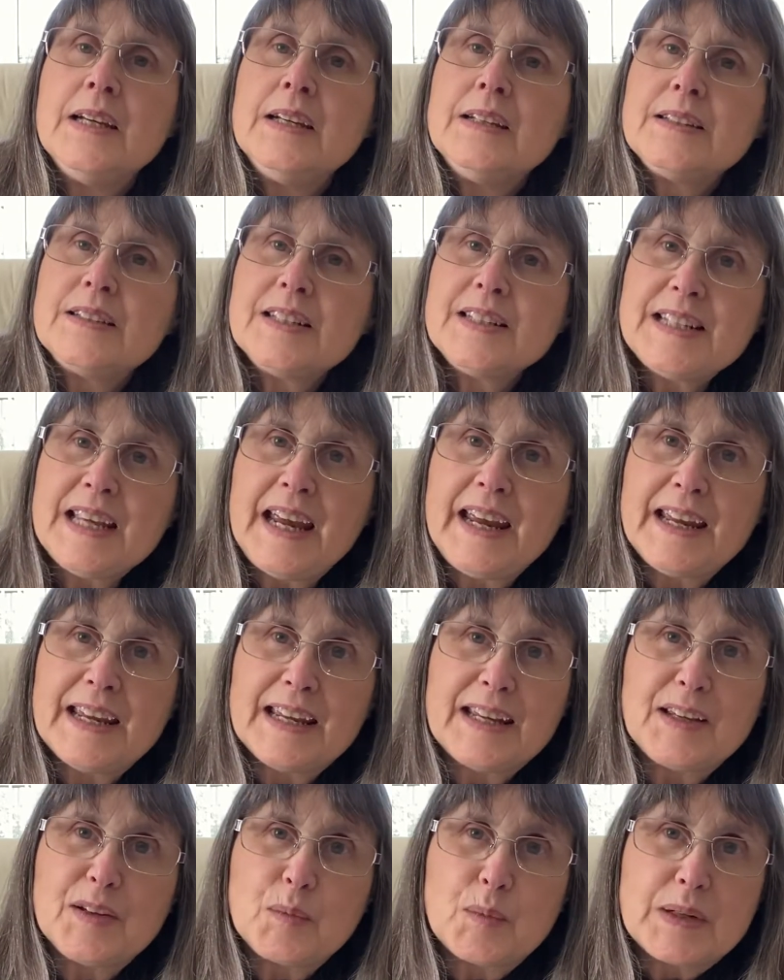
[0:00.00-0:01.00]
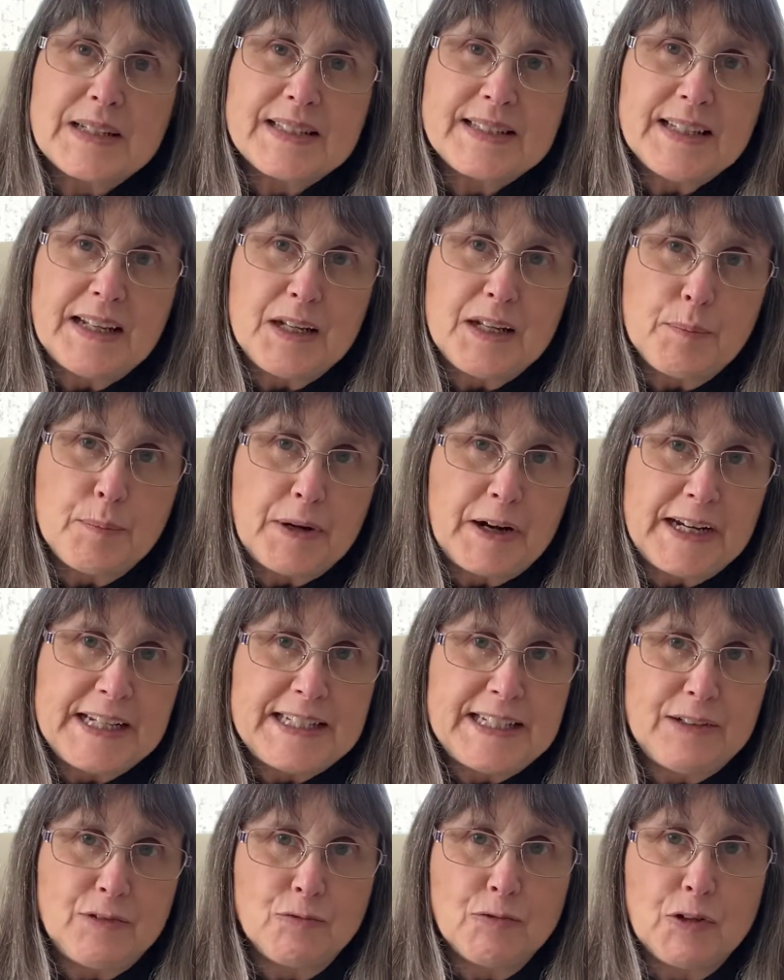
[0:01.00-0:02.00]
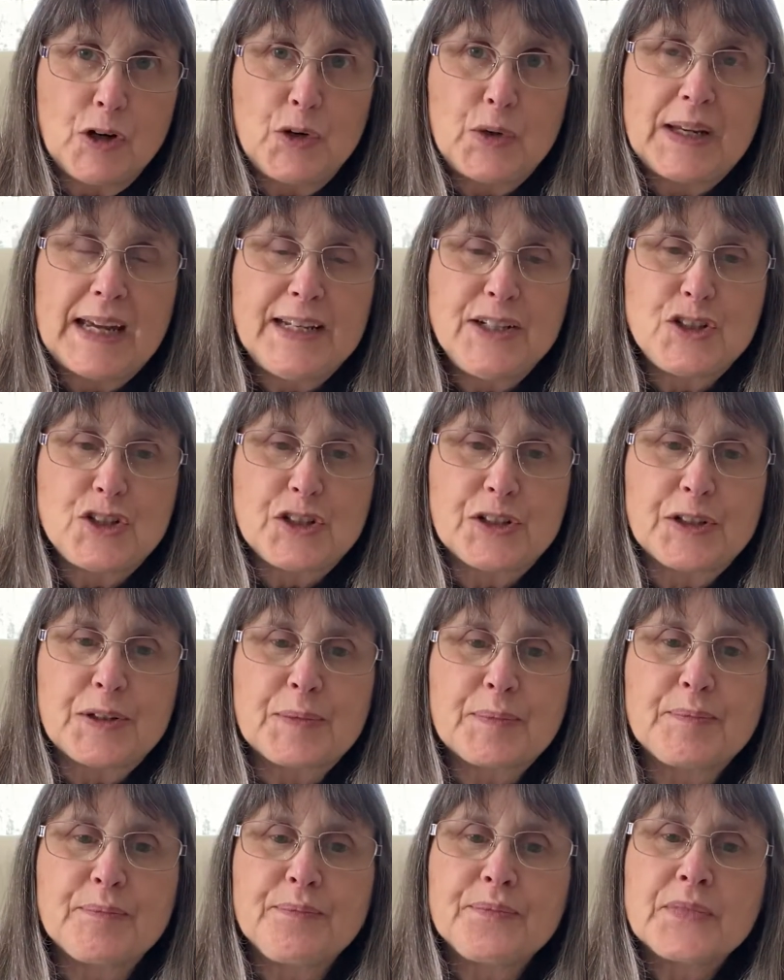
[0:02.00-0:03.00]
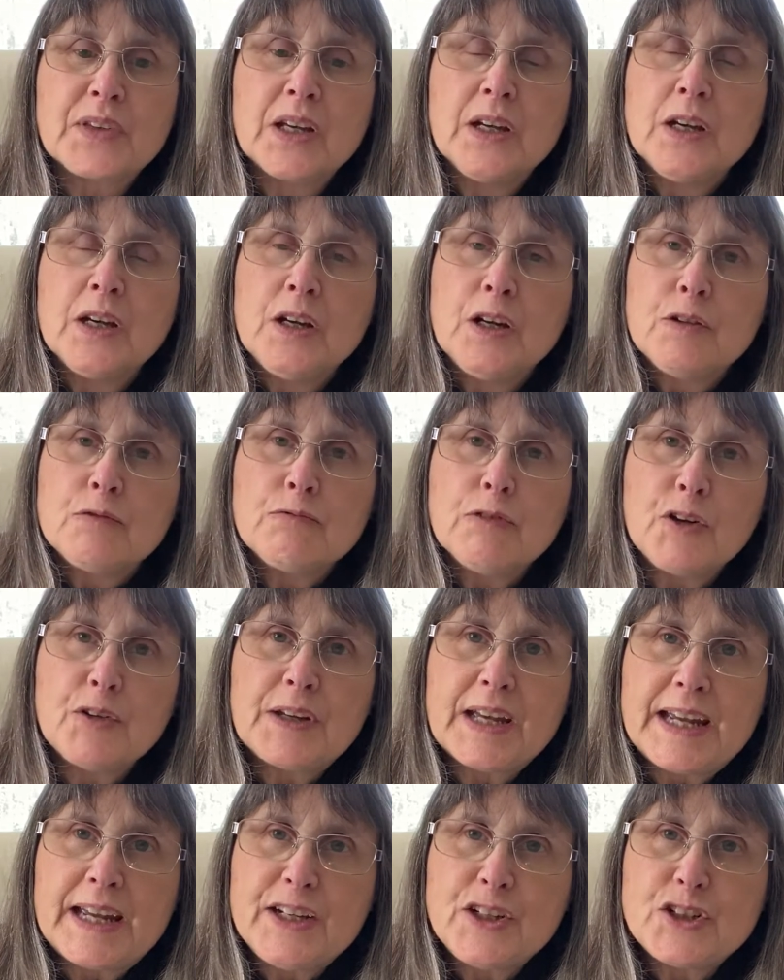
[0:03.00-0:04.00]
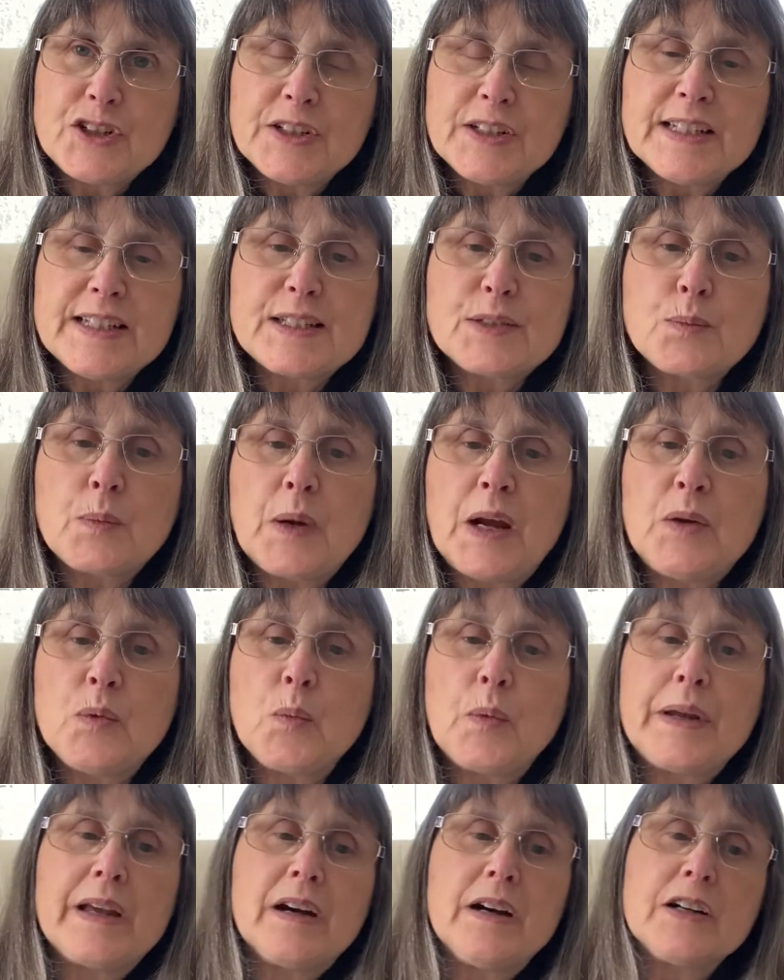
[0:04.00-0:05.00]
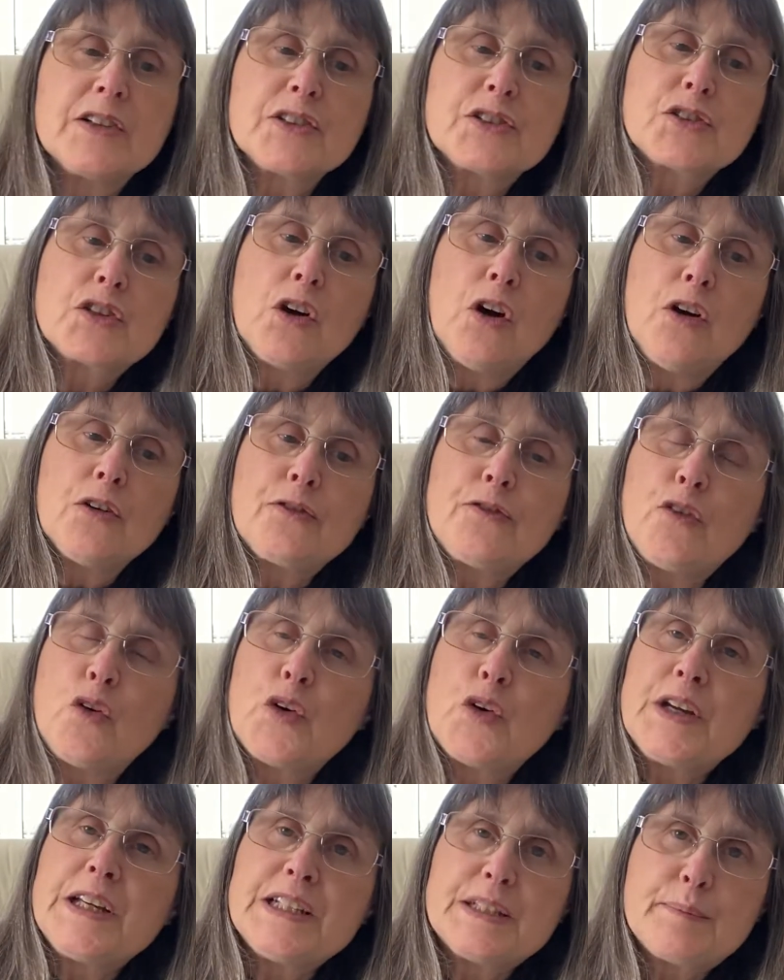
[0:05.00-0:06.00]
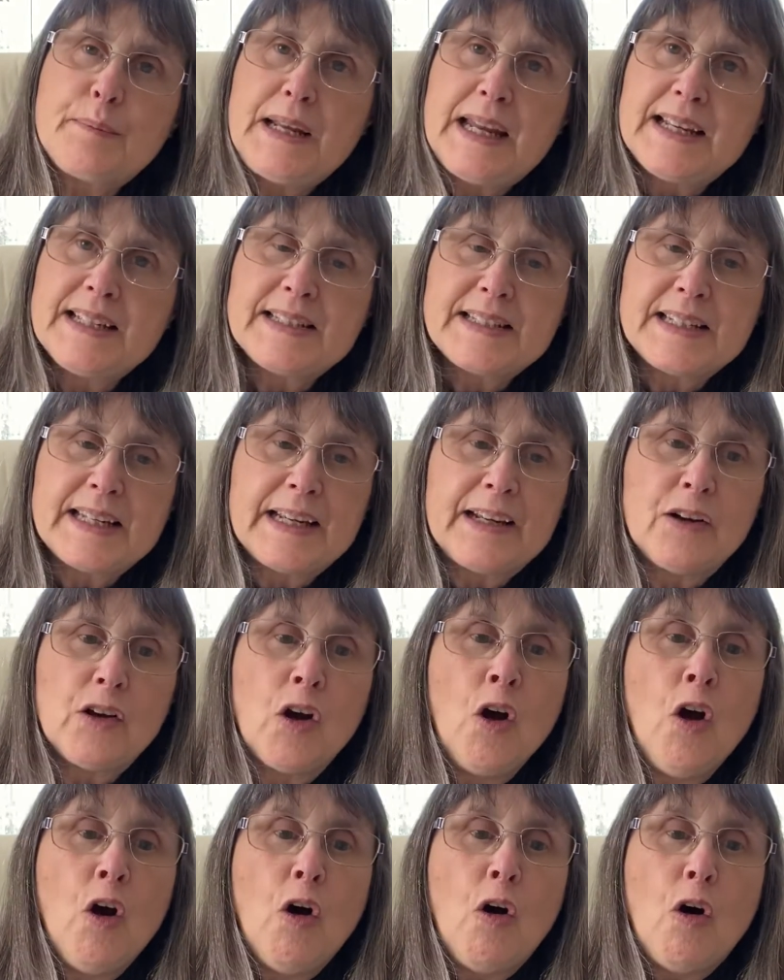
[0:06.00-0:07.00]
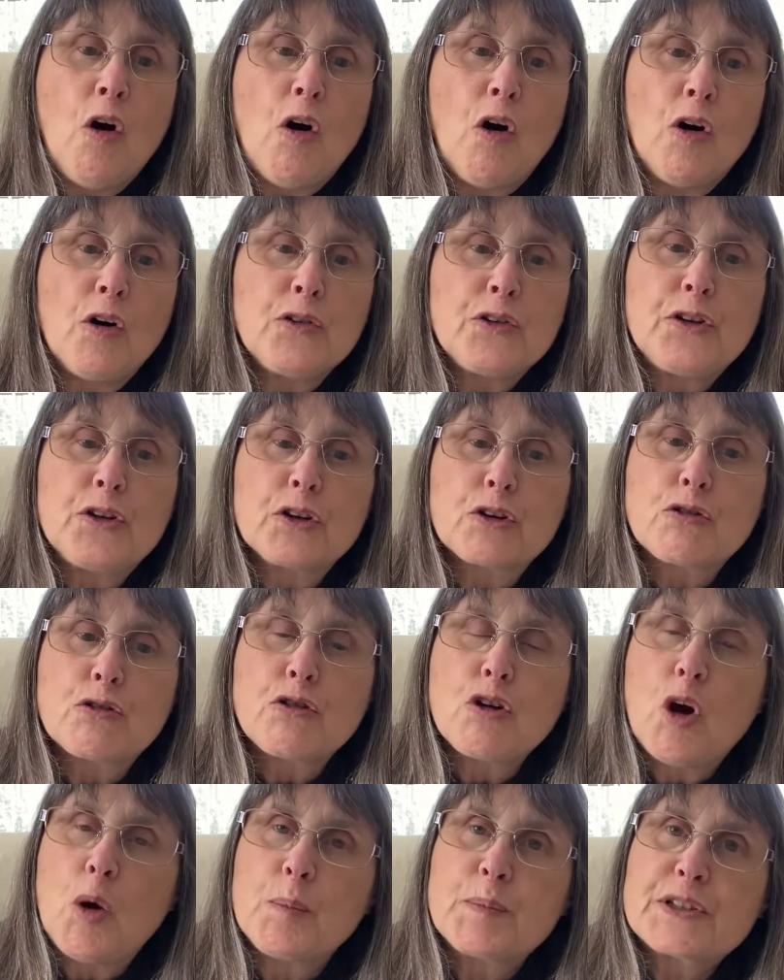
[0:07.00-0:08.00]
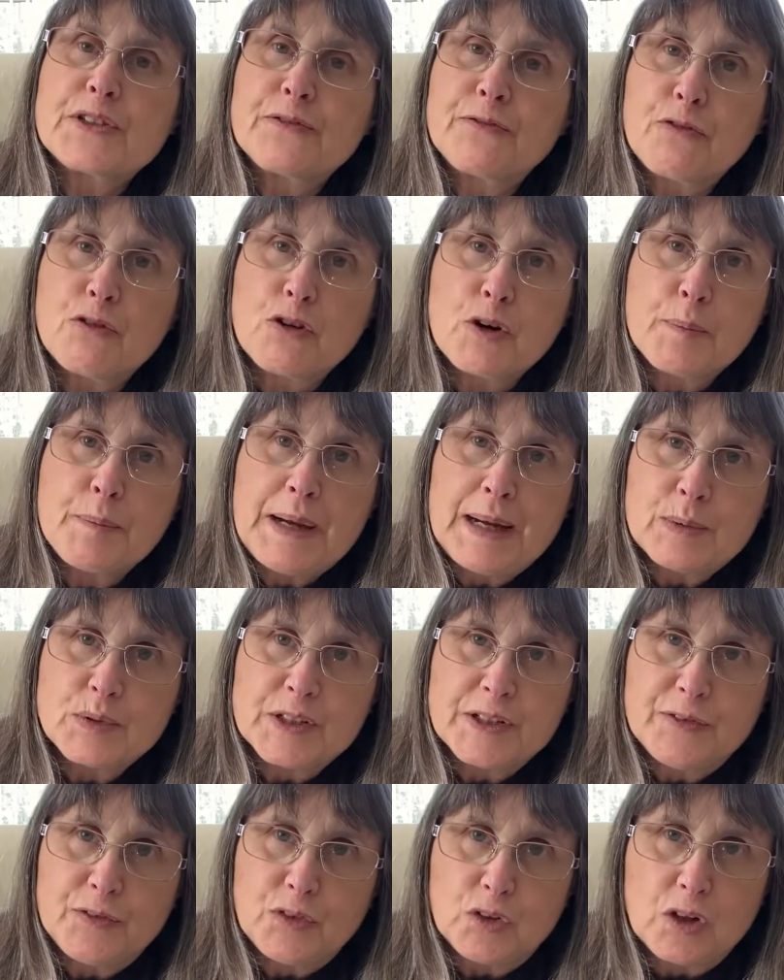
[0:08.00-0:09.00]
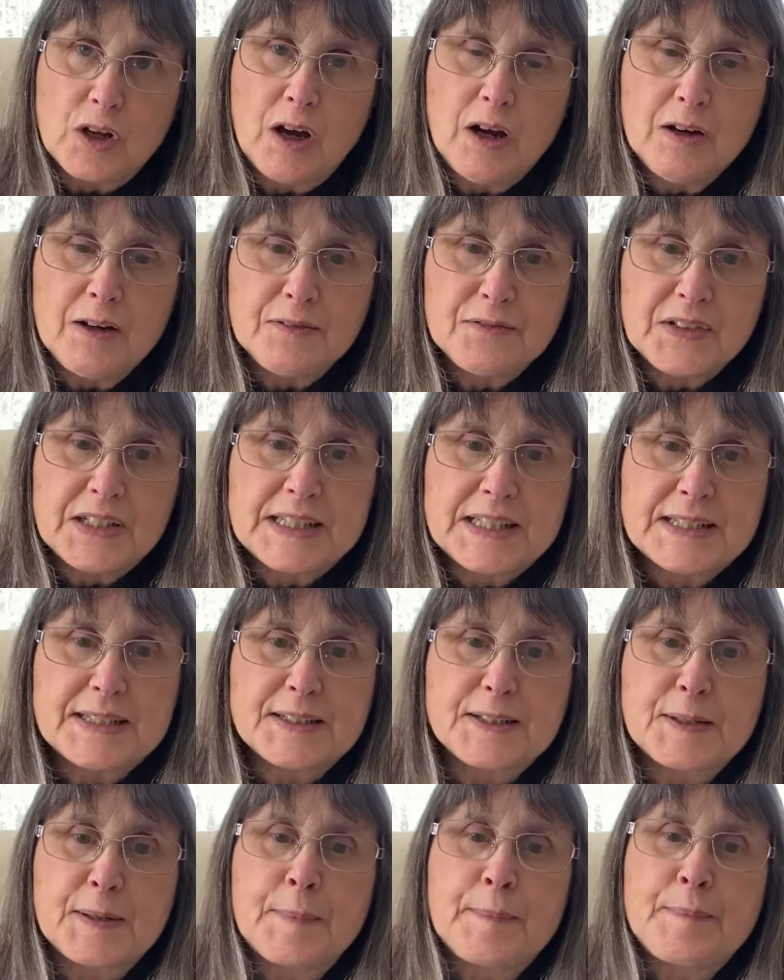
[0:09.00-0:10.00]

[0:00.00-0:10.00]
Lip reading: Today we're celebrating Rogation. Rogation is when we ask God for his blessing on the crops for a bountiful harvest.